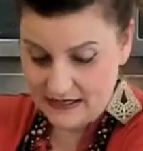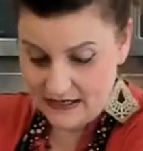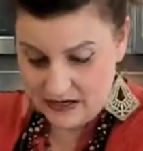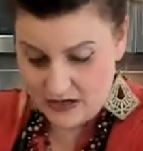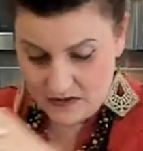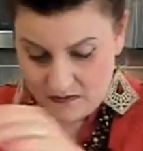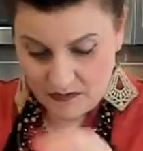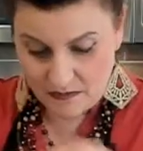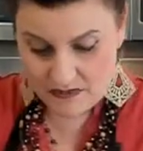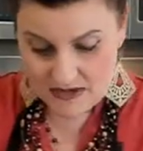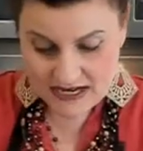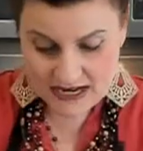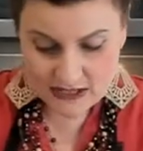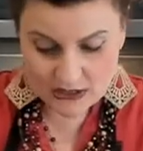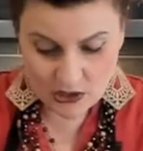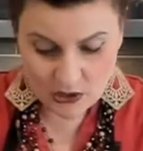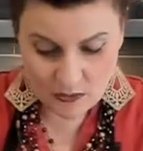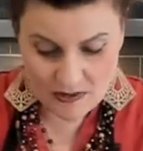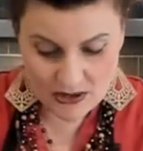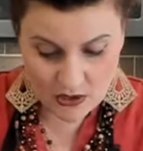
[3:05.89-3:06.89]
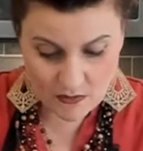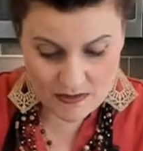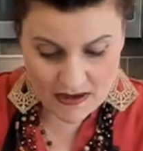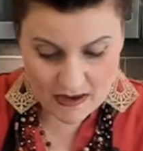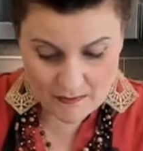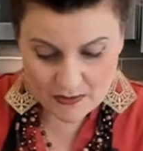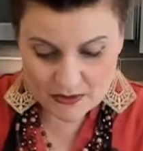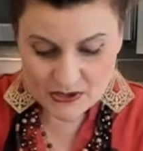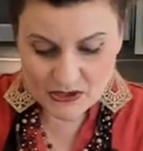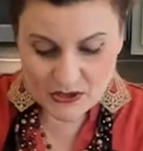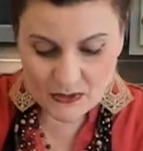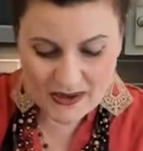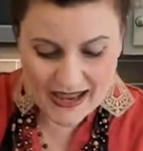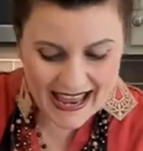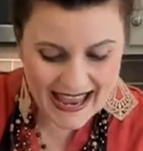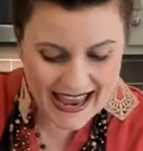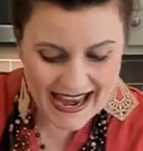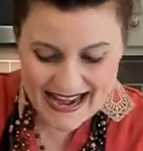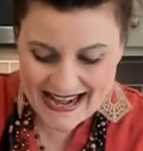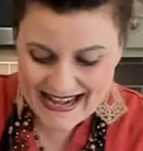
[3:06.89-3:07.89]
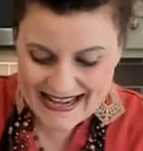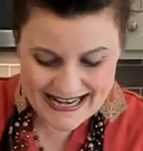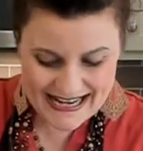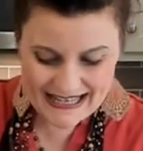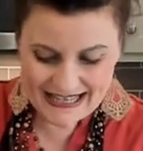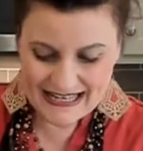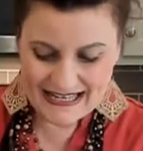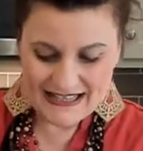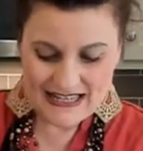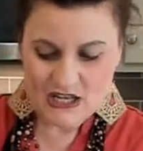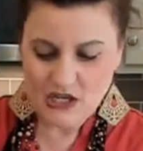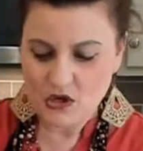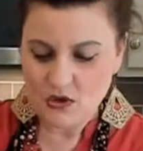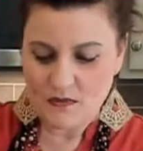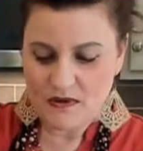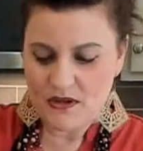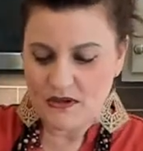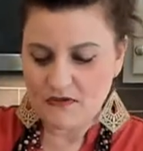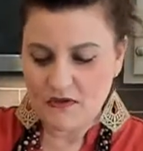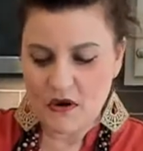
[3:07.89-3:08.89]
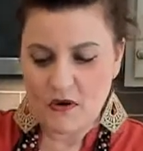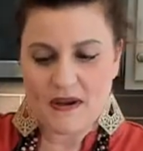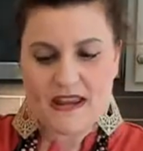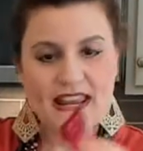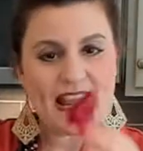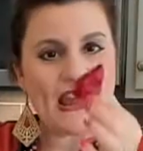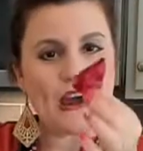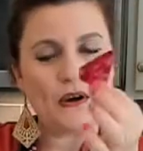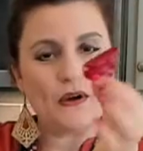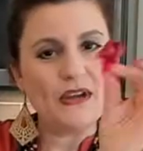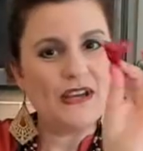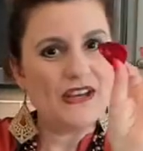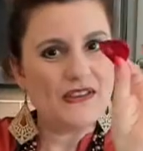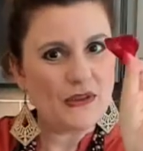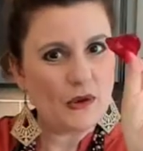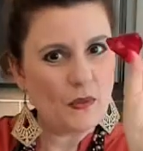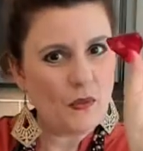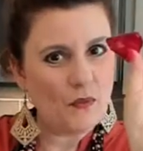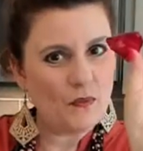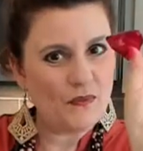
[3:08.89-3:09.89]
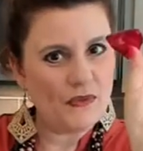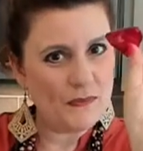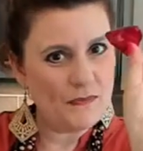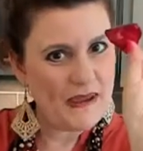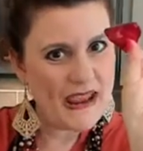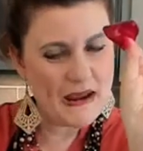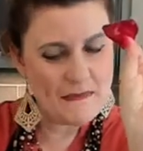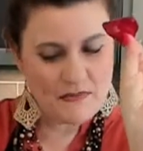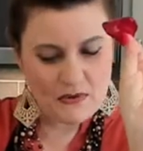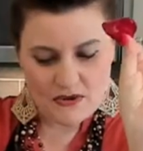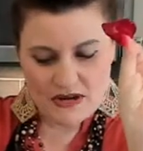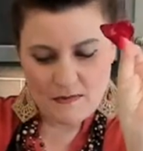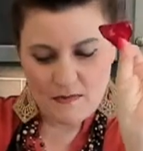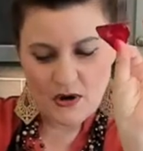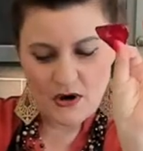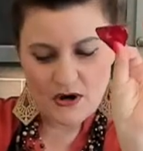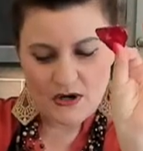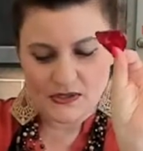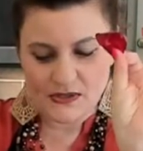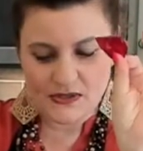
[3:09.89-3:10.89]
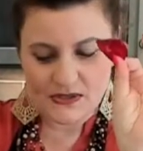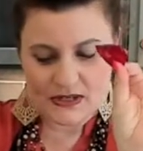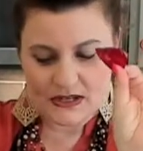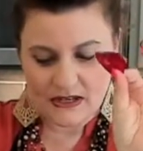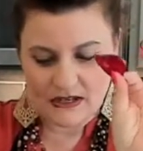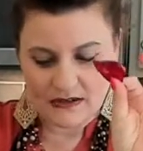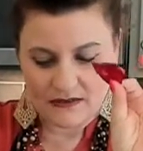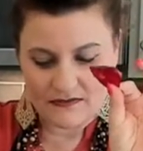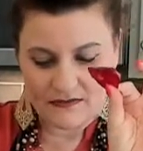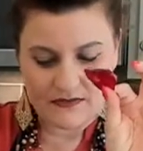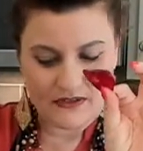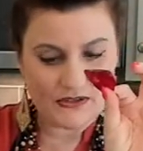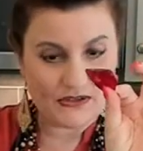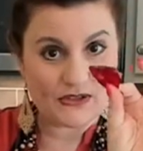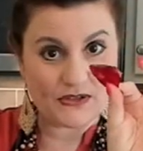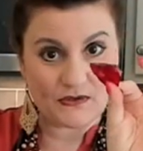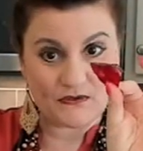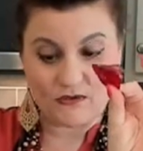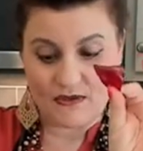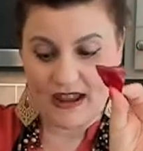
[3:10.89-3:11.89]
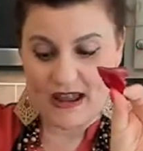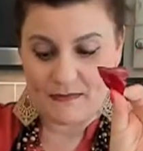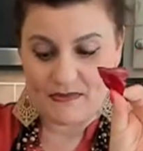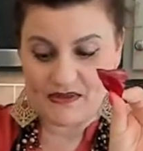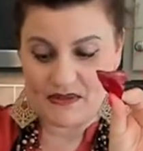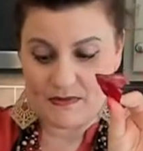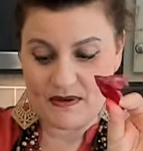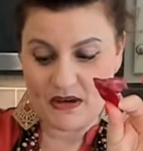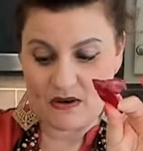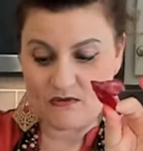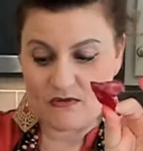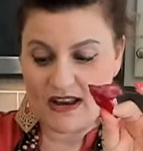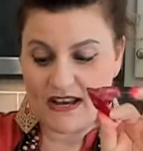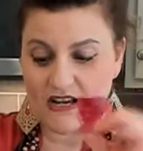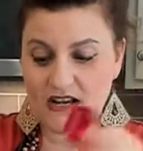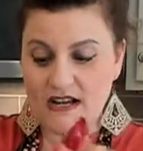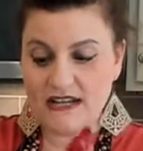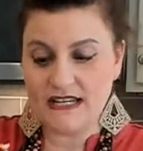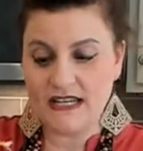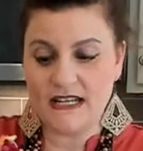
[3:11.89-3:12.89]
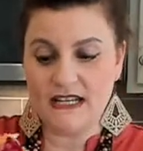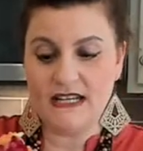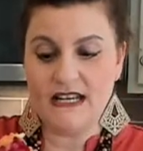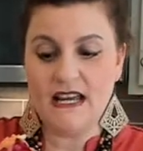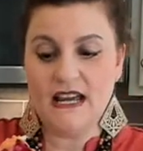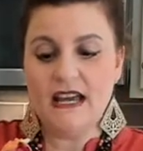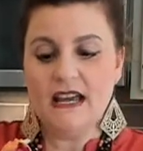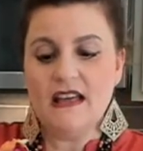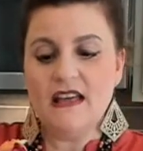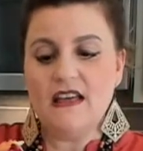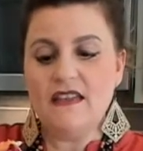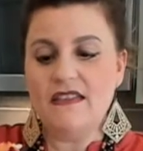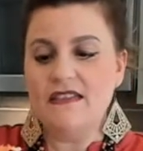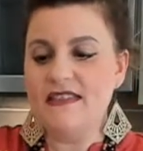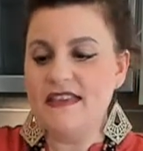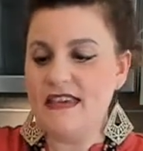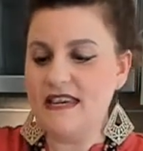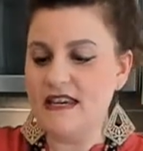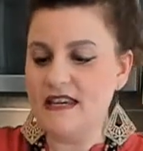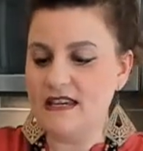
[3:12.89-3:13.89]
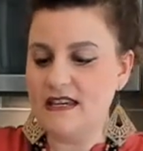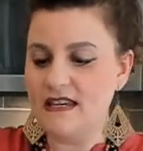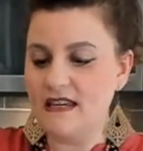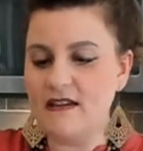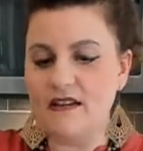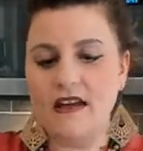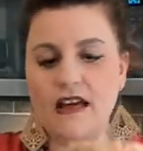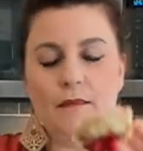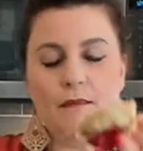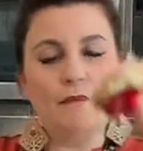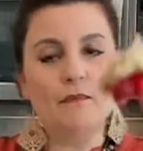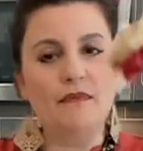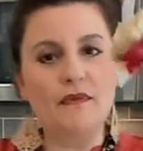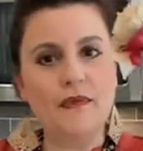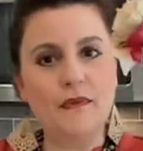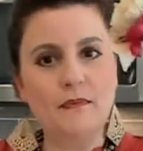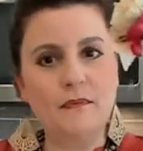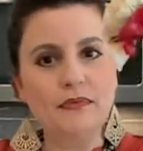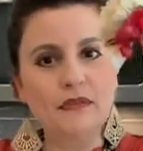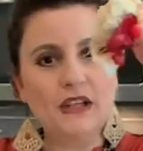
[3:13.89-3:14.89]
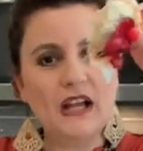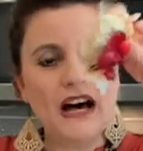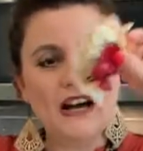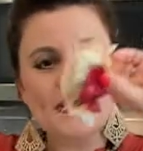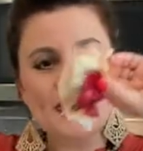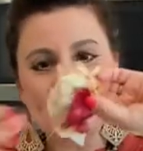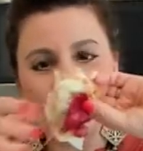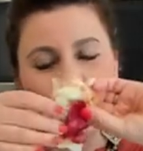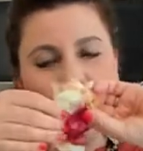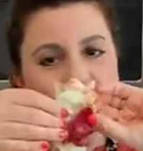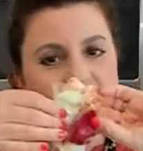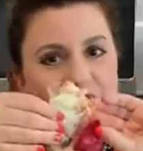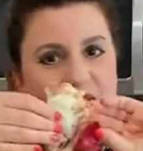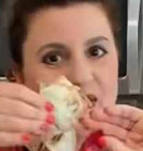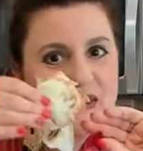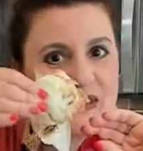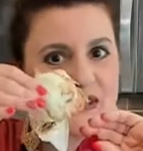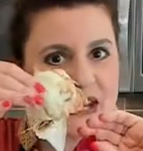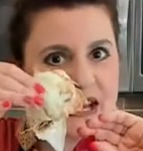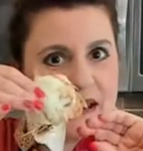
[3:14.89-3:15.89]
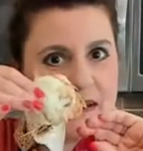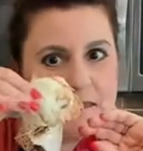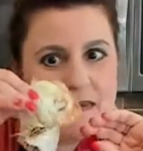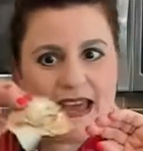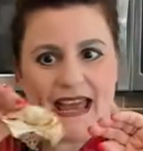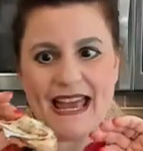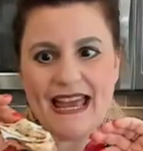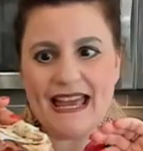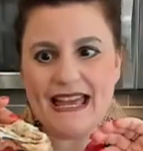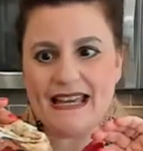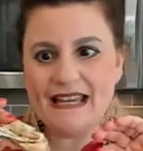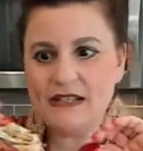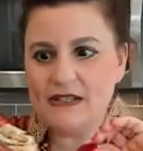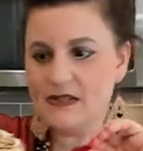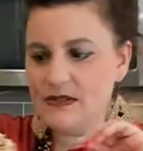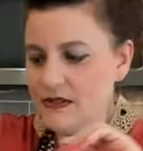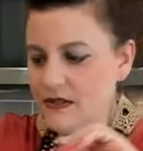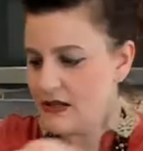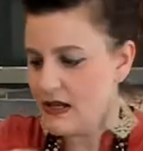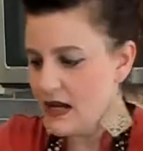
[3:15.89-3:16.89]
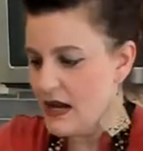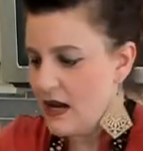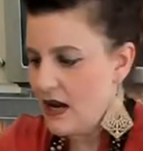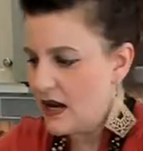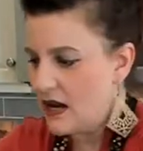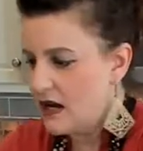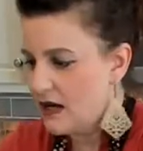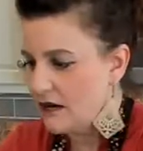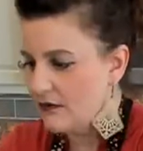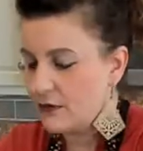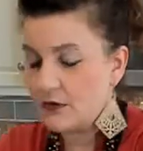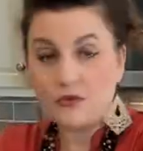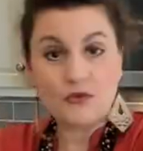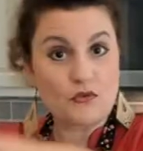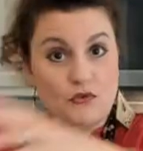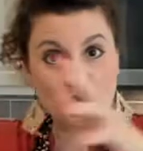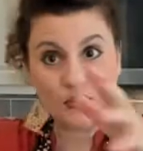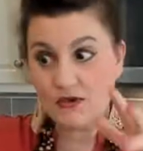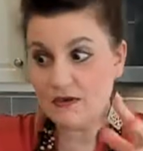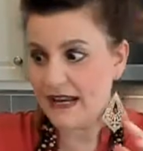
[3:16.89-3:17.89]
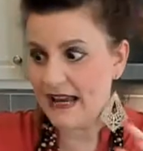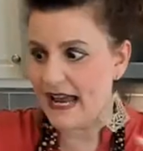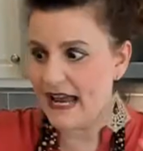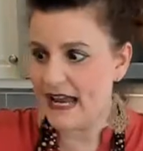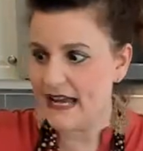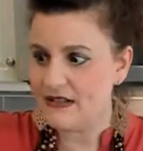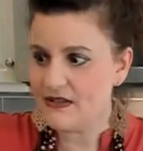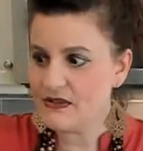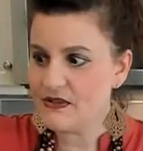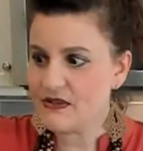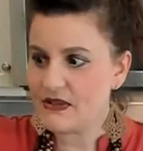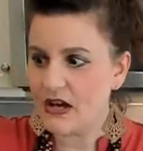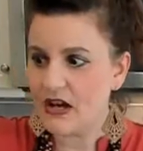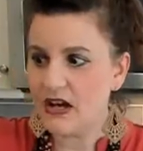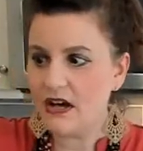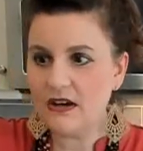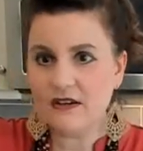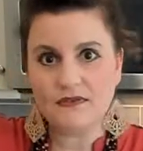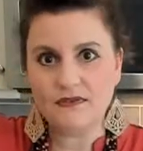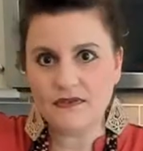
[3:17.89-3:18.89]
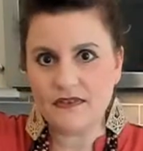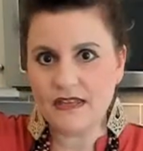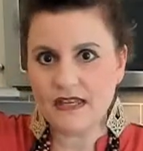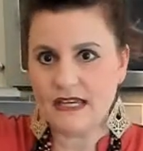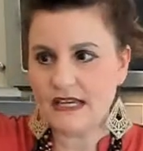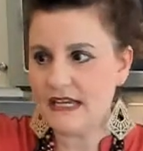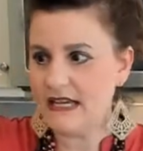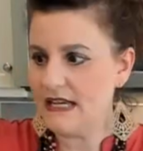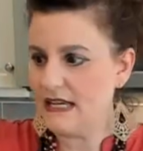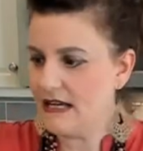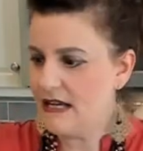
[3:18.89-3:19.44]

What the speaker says: from the yellow bell pepper. So anything that you'd be throwing out, the papery parts of, happens to be a red onion, the blossom and stem ends, or the root ends of the